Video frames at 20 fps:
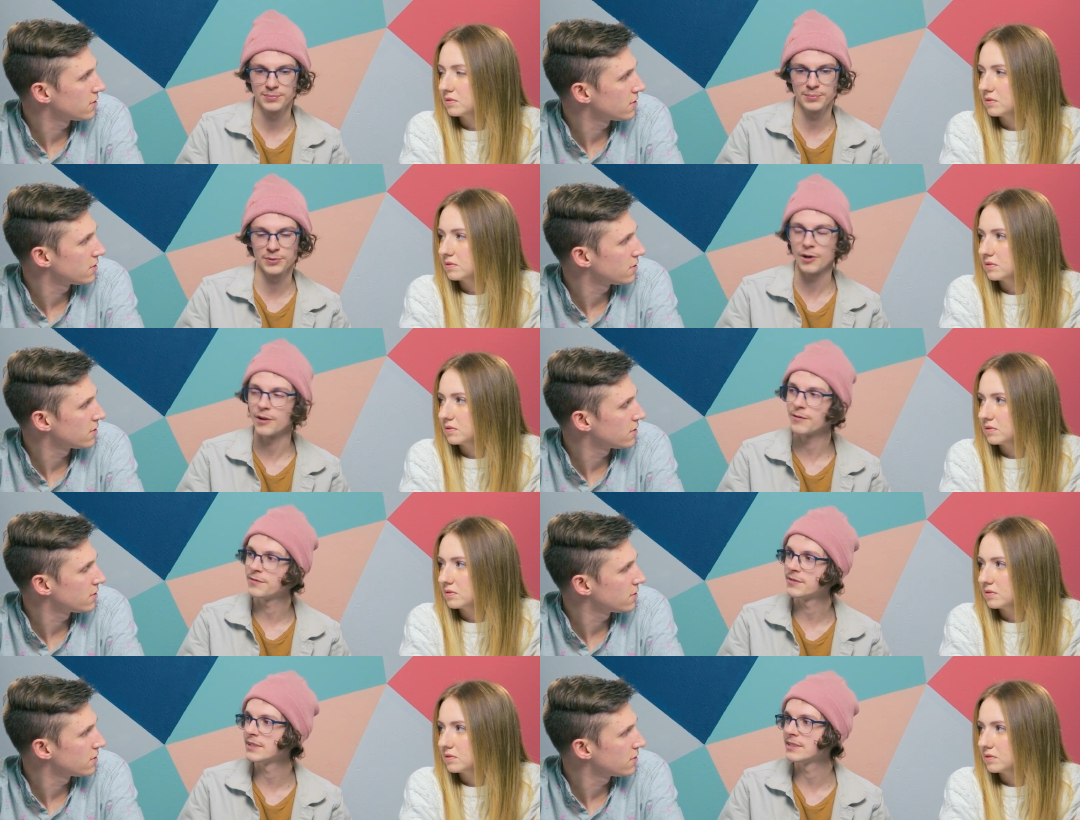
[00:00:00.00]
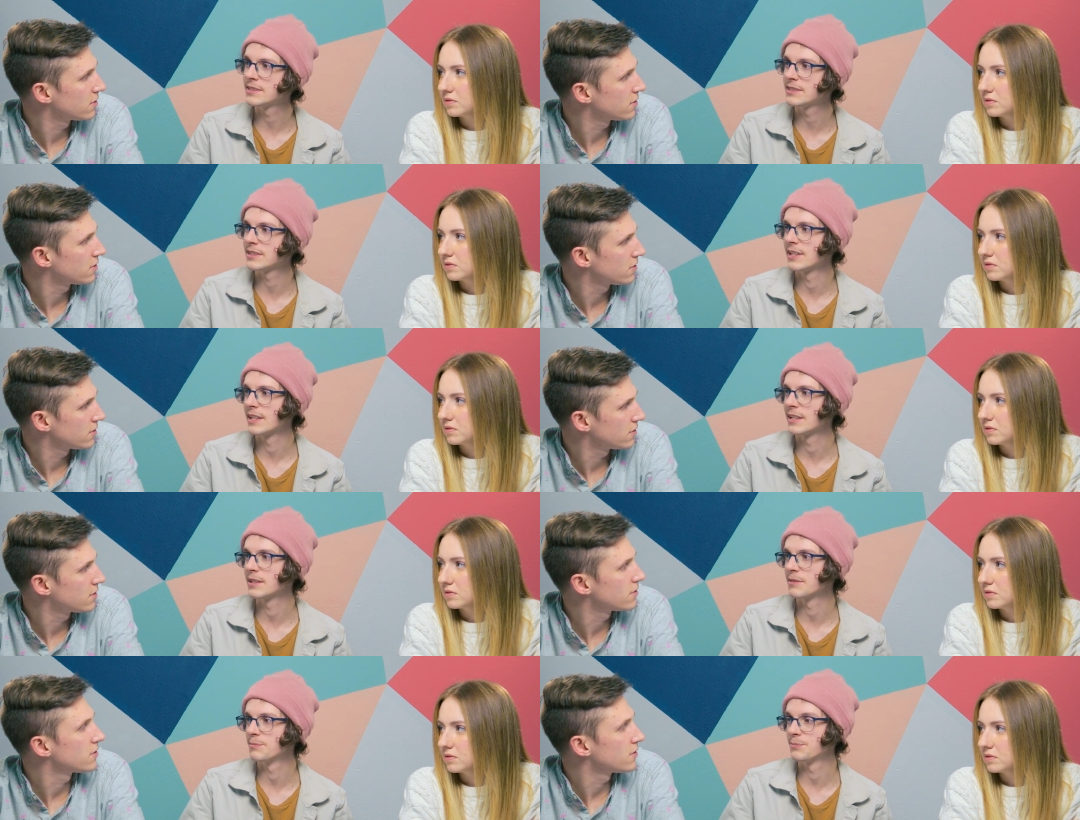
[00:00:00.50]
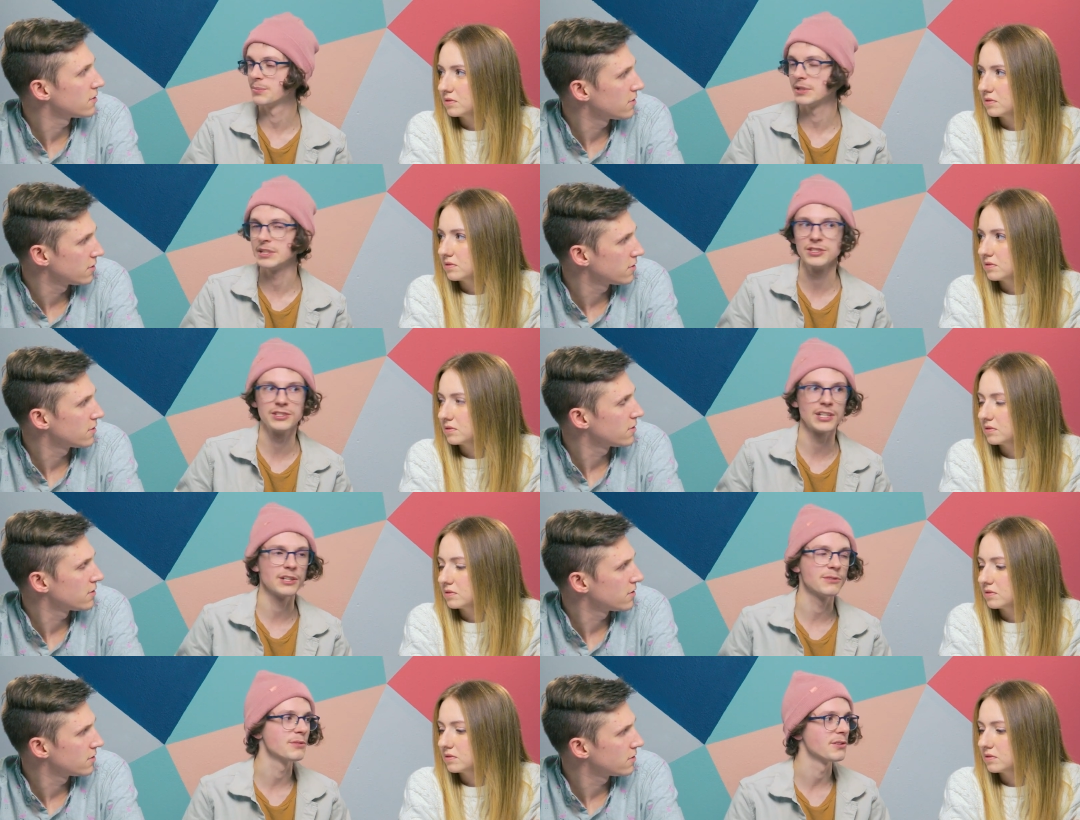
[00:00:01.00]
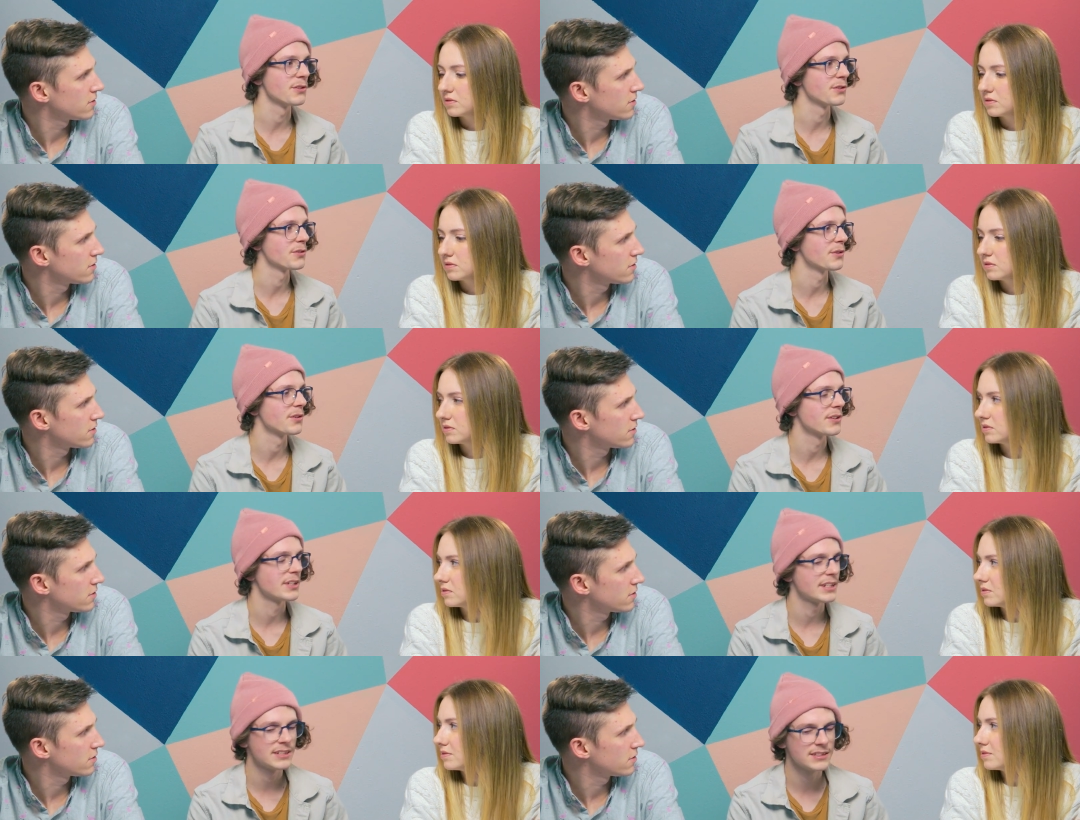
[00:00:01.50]
Speaker 1: prophets and like big general
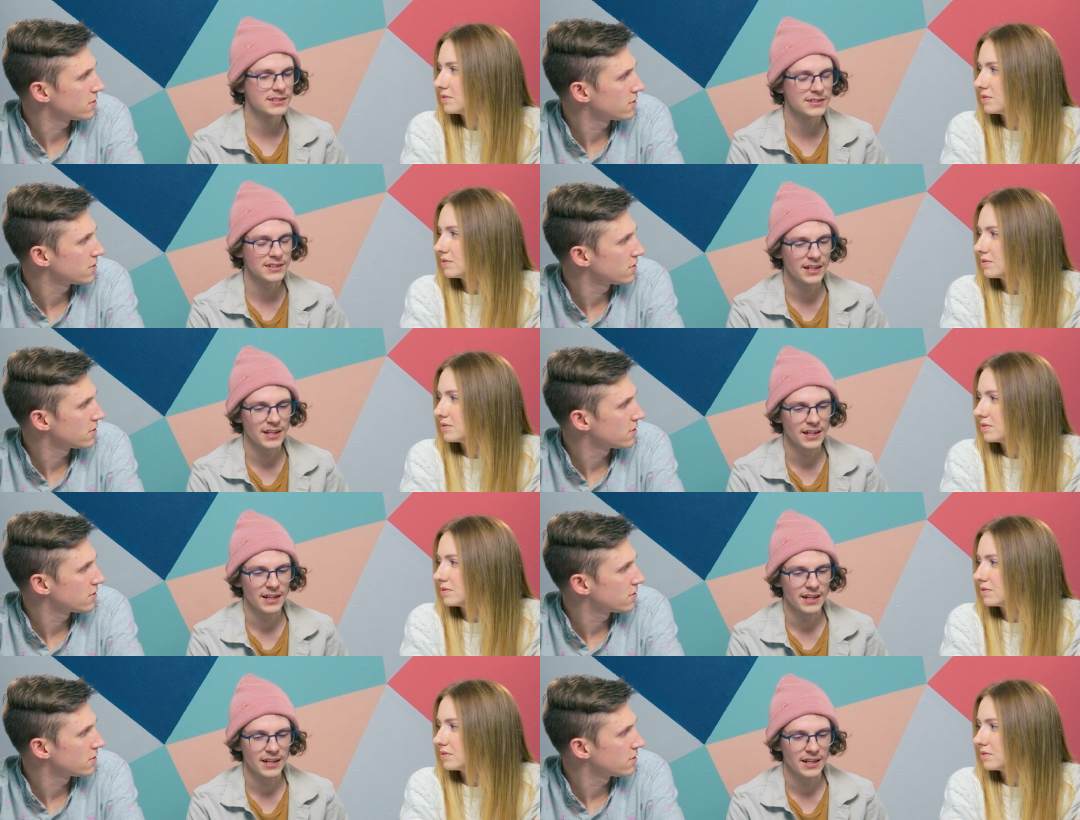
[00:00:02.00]
authorities,